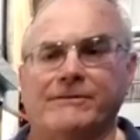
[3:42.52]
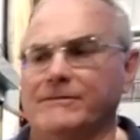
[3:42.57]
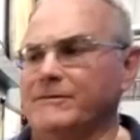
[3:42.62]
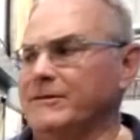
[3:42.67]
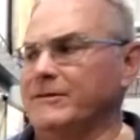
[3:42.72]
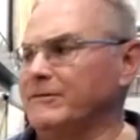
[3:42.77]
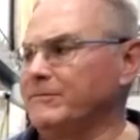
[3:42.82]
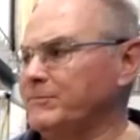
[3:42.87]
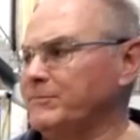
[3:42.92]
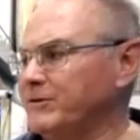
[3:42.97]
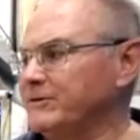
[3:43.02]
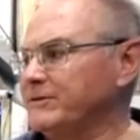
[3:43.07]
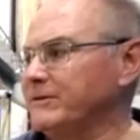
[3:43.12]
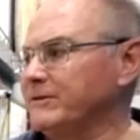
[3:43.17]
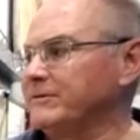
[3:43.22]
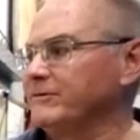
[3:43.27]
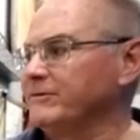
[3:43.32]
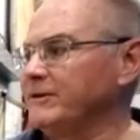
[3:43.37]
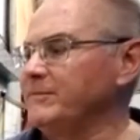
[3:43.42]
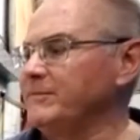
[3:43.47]
we'll put the
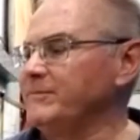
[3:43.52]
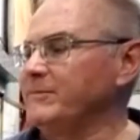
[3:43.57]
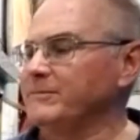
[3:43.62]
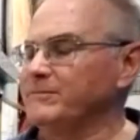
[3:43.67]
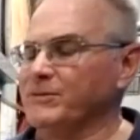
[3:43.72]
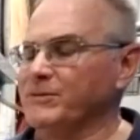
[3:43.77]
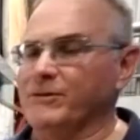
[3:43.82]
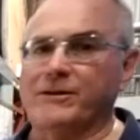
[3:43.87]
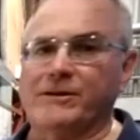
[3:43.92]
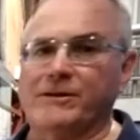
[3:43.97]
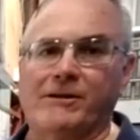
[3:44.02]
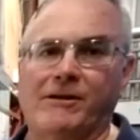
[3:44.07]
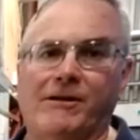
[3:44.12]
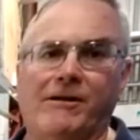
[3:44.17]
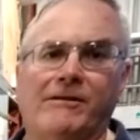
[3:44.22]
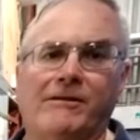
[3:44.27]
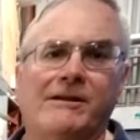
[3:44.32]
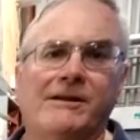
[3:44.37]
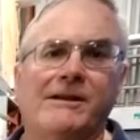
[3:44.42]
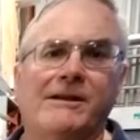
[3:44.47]
treatment
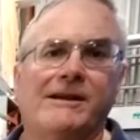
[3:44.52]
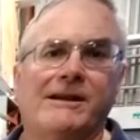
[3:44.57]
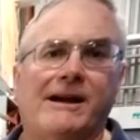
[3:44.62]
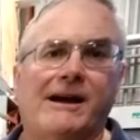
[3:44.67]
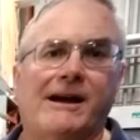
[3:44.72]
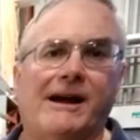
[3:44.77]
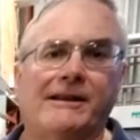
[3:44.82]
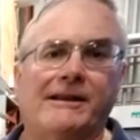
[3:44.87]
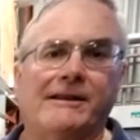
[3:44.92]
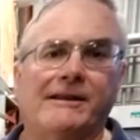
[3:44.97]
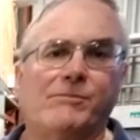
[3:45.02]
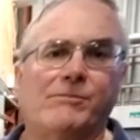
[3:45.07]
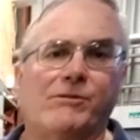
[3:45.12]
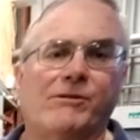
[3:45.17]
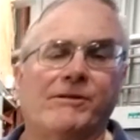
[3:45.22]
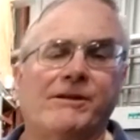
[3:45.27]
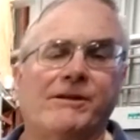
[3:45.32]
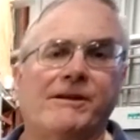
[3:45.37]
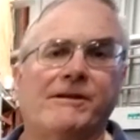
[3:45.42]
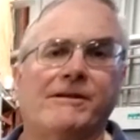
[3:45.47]
protocol on the
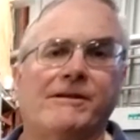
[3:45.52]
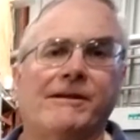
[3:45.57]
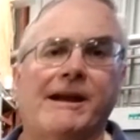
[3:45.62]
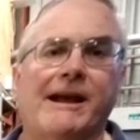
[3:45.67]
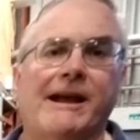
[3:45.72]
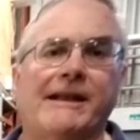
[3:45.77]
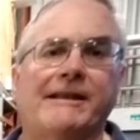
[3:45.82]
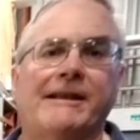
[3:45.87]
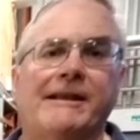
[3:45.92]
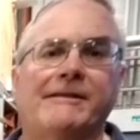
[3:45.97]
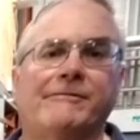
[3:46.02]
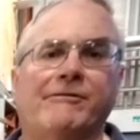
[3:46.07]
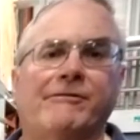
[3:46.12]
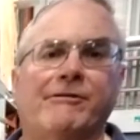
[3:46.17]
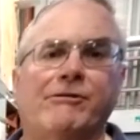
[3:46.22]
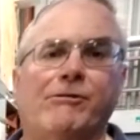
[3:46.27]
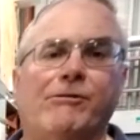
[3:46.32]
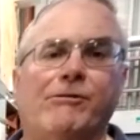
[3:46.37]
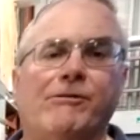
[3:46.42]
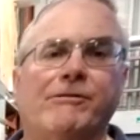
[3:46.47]
board here, and then the
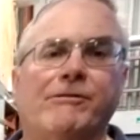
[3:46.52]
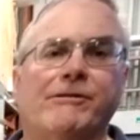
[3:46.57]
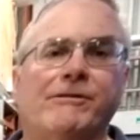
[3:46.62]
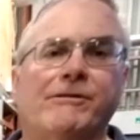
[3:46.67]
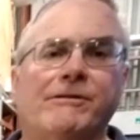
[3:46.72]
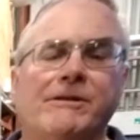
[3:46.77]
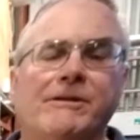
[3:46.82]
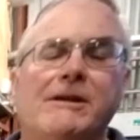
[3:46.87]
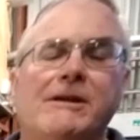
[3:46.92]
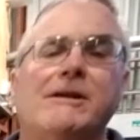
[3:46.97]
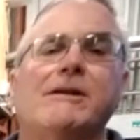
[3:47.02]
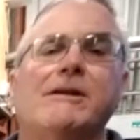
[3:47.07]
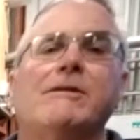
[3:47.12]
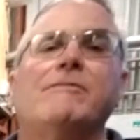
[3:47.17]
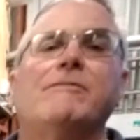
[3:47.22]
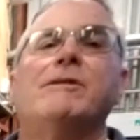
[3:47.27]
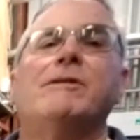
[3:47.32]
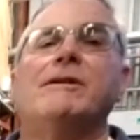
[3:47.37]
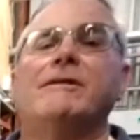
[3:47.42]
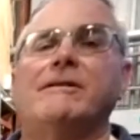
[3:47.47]
recorder
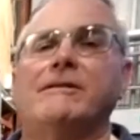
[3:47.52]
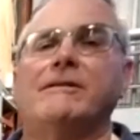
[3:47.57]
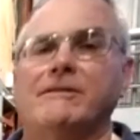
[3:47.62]
will